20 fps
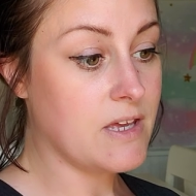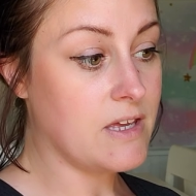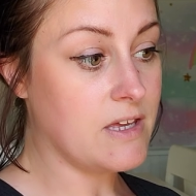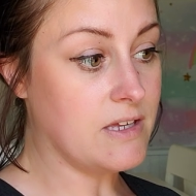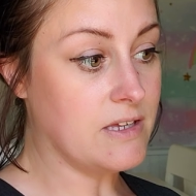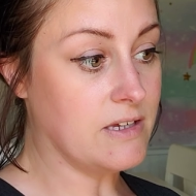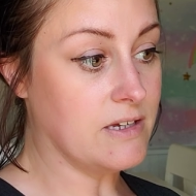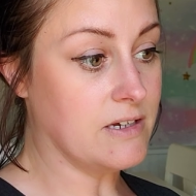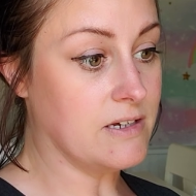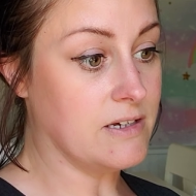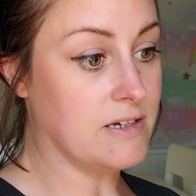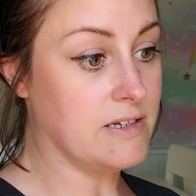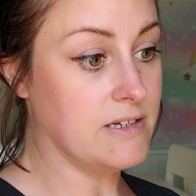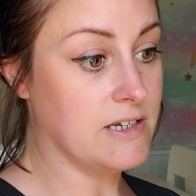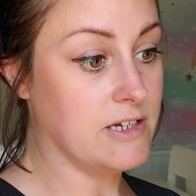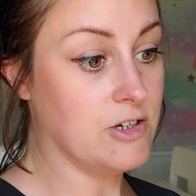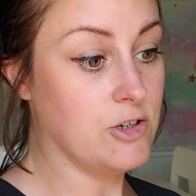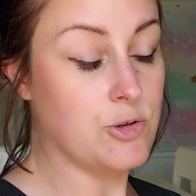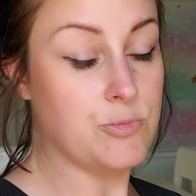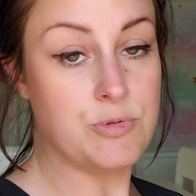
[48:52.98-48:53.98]
And I
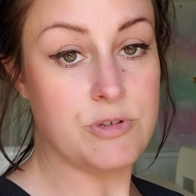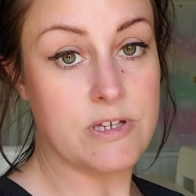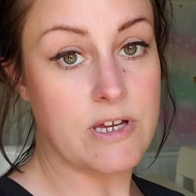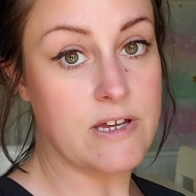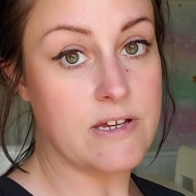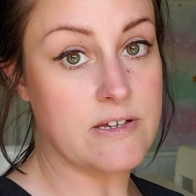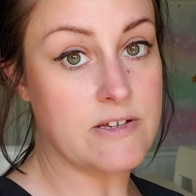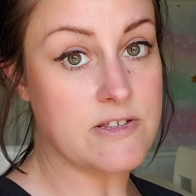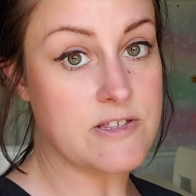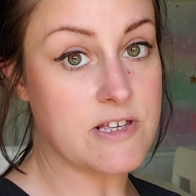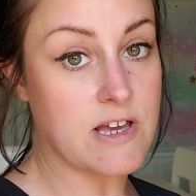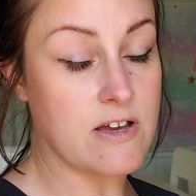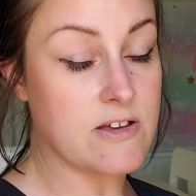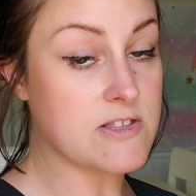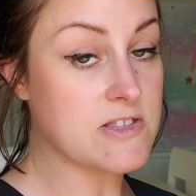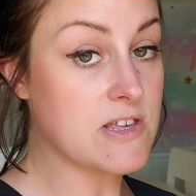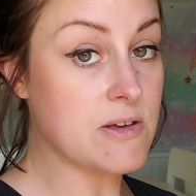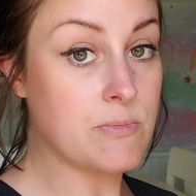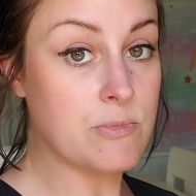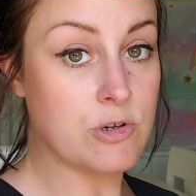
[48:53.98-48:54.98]
hope you guys got
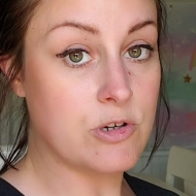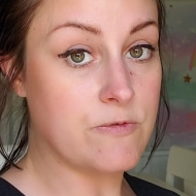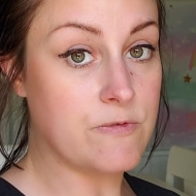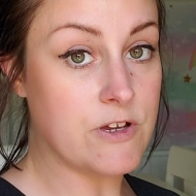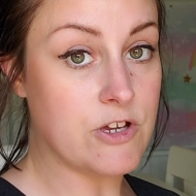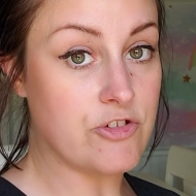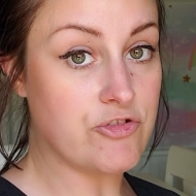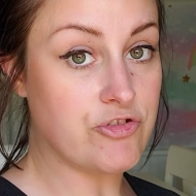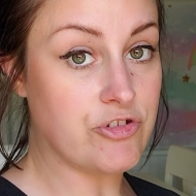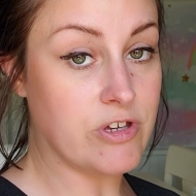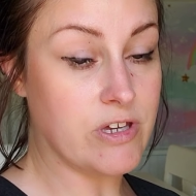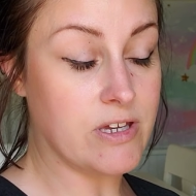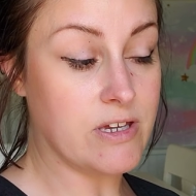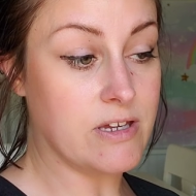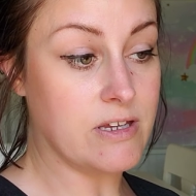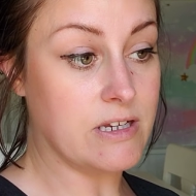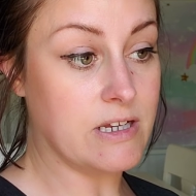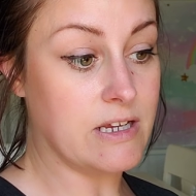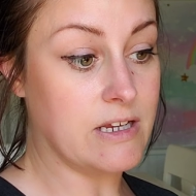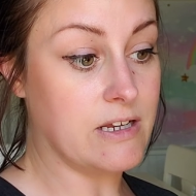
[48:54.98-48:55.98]
some
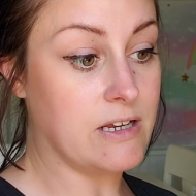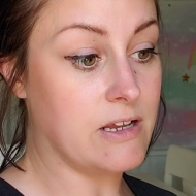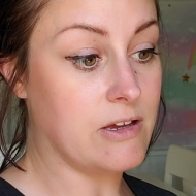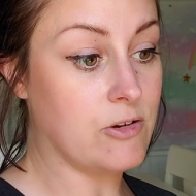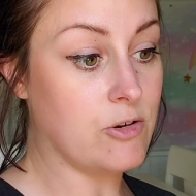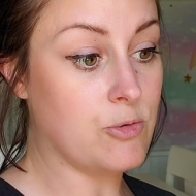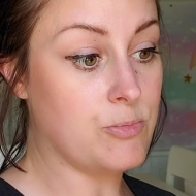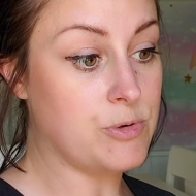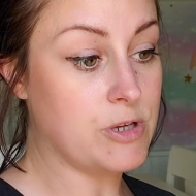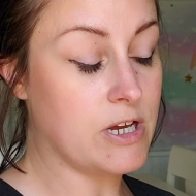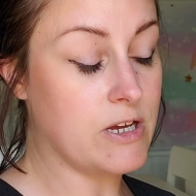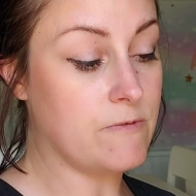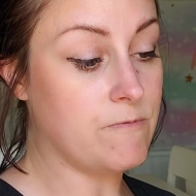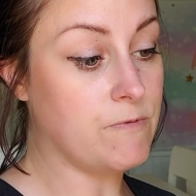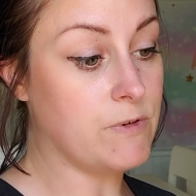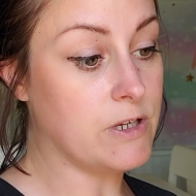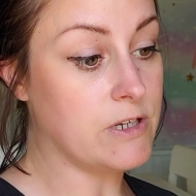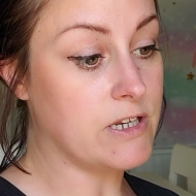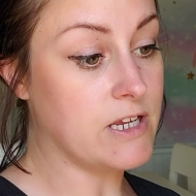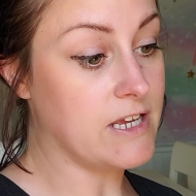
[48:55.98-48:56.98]
motivation and I hope you had
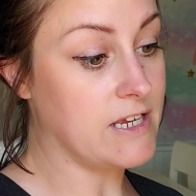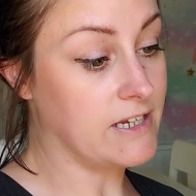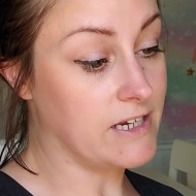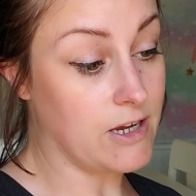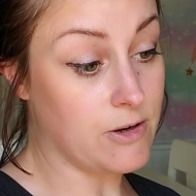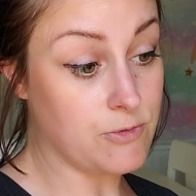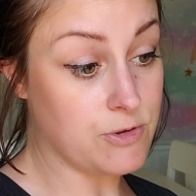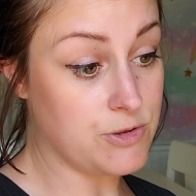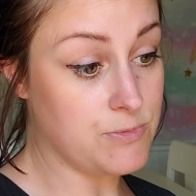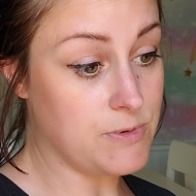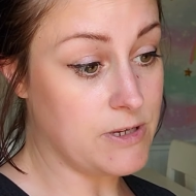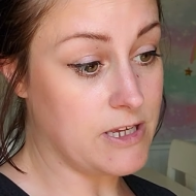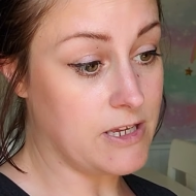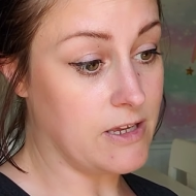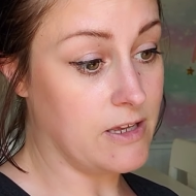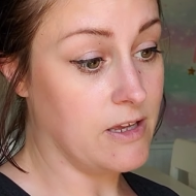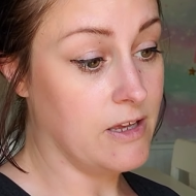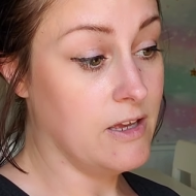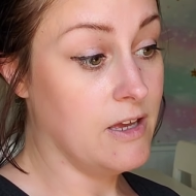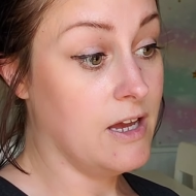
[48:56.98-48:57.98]
fun hanging out with
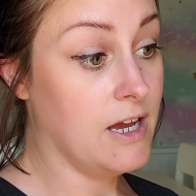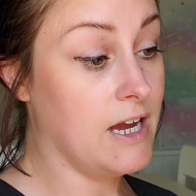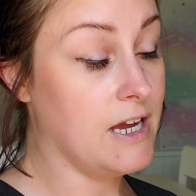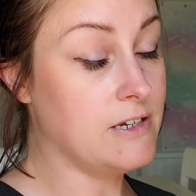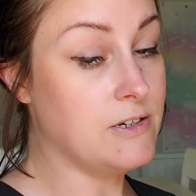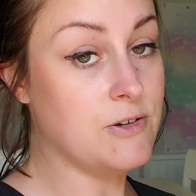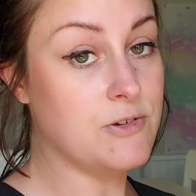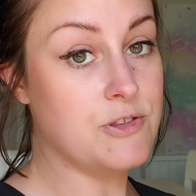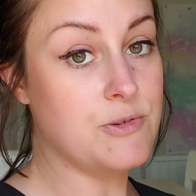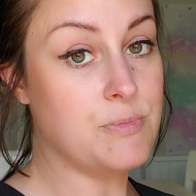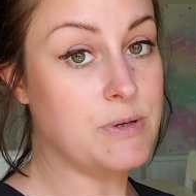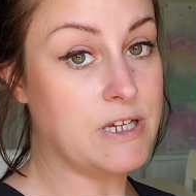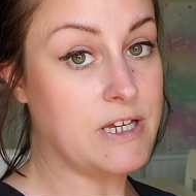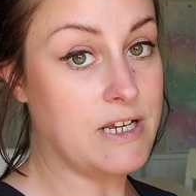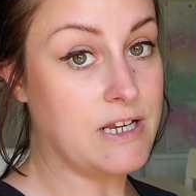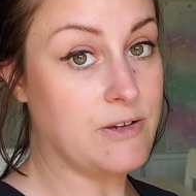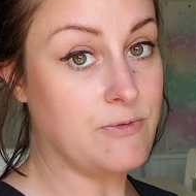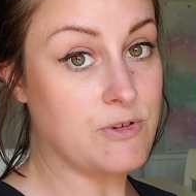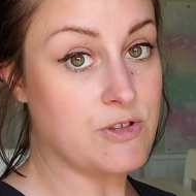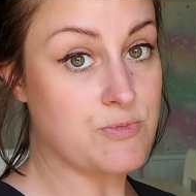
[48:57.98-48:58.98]
me. I know the
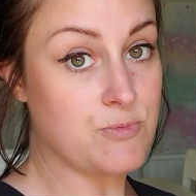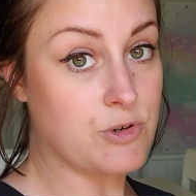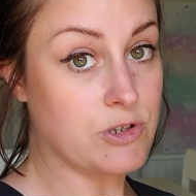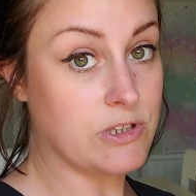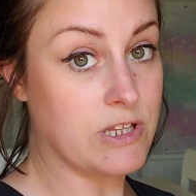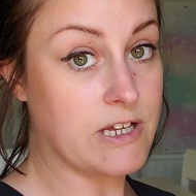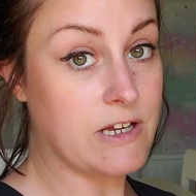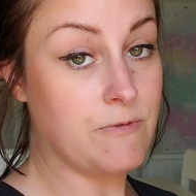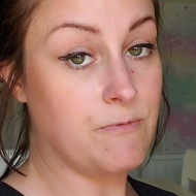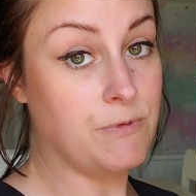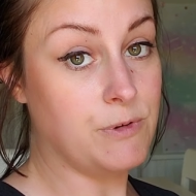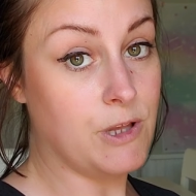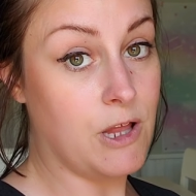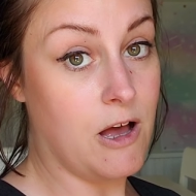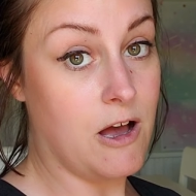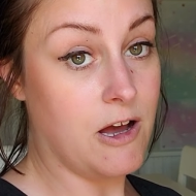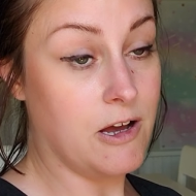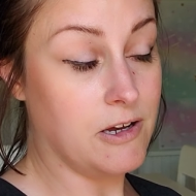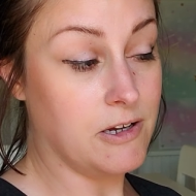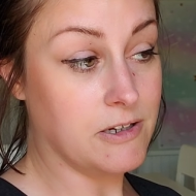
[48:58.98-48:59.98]
beginning was more like a
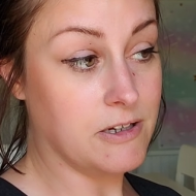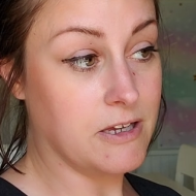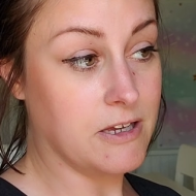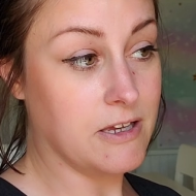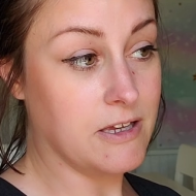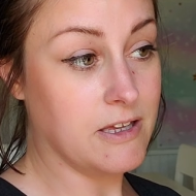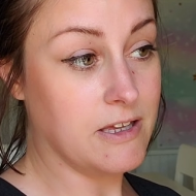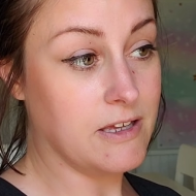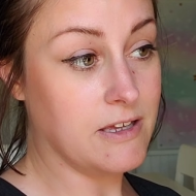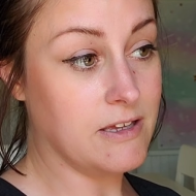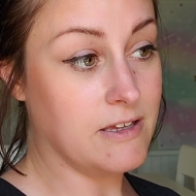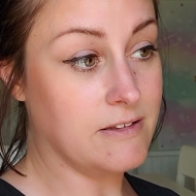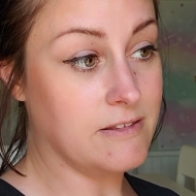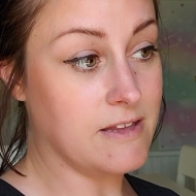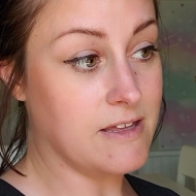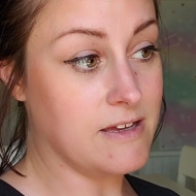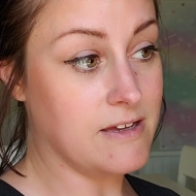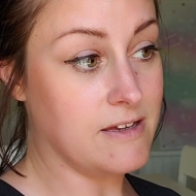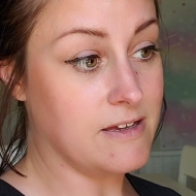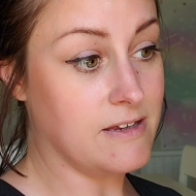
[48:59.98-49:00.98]
vlog and
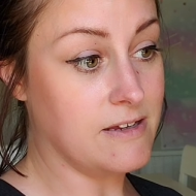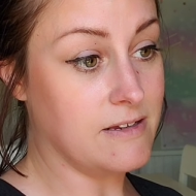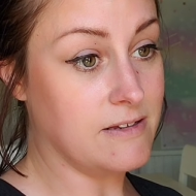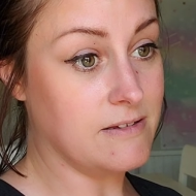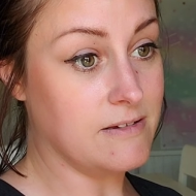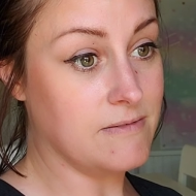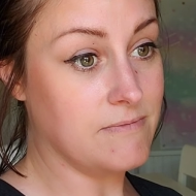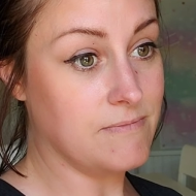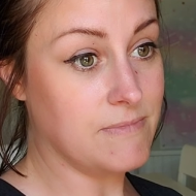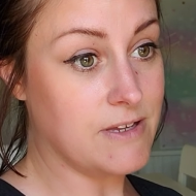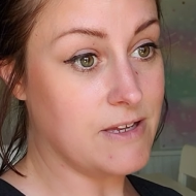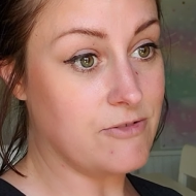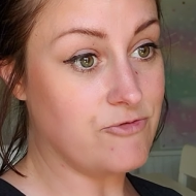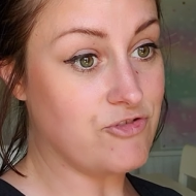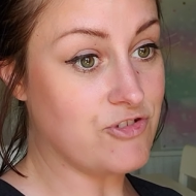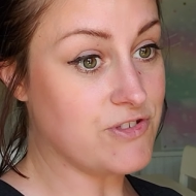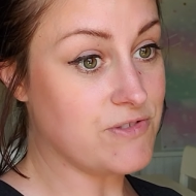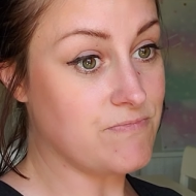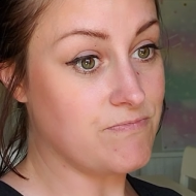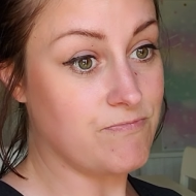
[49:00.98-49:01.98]
then it
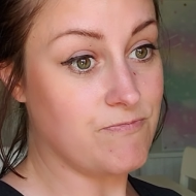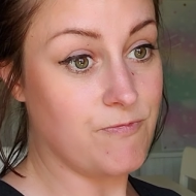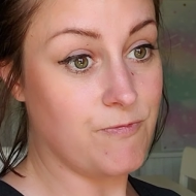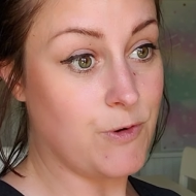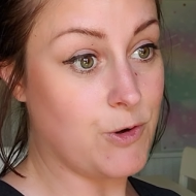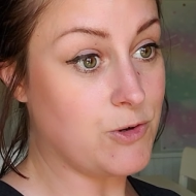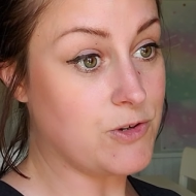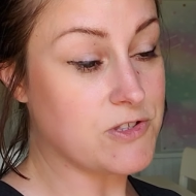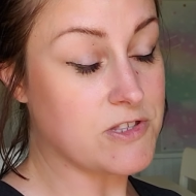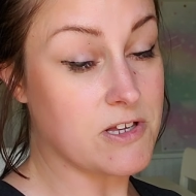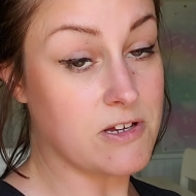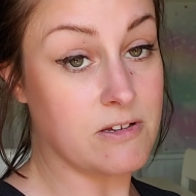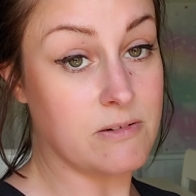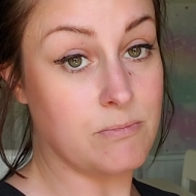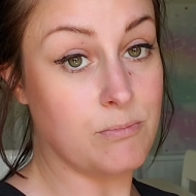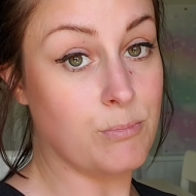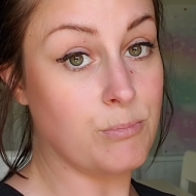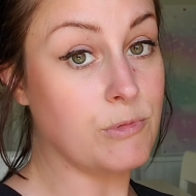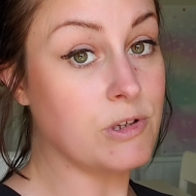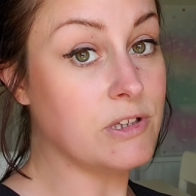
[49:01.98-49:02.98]
just focused
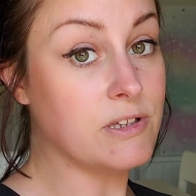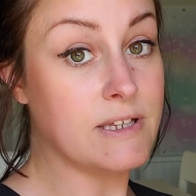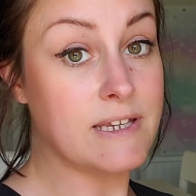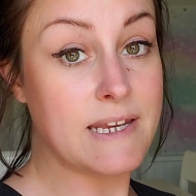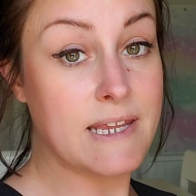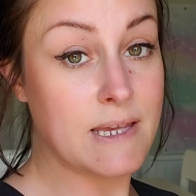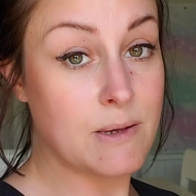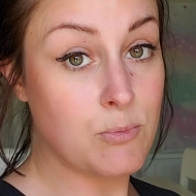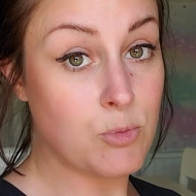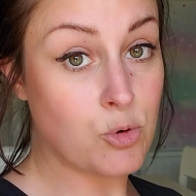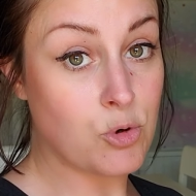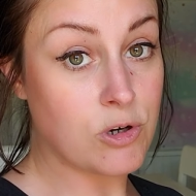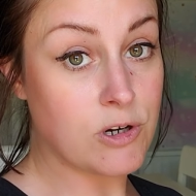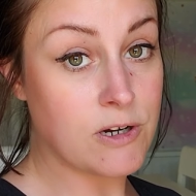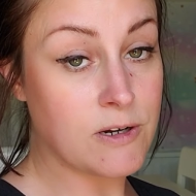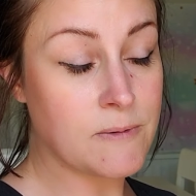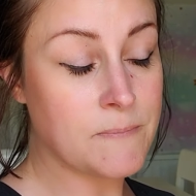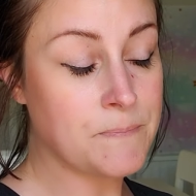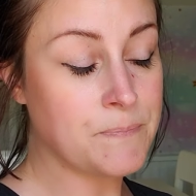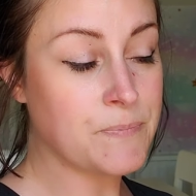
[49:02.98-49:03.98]
on cleaning
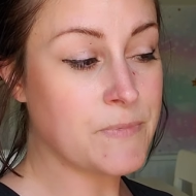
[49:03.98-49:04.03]
more.